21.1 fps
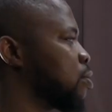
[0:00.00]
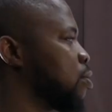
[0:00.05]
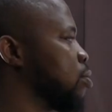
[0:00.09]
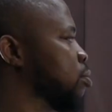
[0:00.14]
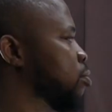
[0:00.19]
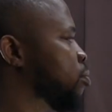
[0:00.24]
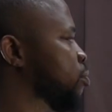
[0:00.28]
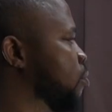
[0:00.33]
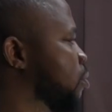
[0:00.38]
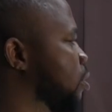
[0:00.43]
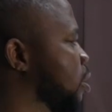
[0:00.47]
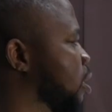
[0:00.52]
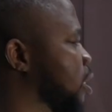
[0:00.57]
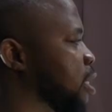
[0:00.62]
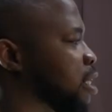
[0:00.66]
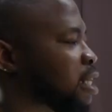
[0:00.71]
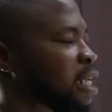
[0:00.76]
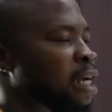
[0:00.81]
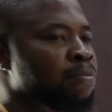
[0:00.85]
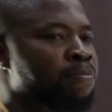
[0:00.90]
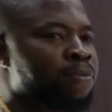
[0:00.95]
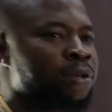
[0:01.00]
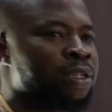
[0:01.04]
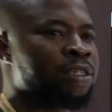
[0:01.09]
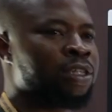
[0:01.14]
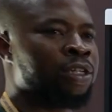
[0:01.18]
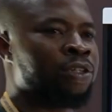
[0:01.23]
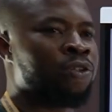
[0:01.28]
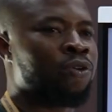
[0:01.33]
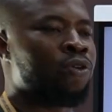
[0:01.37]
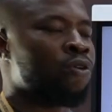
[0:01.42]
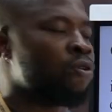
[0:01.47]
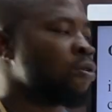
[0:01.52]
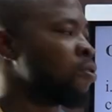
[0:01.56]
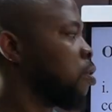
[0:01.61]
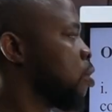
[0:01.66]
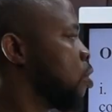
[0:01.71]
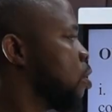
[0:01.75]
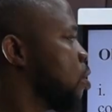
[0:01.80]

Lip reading: of interpreting or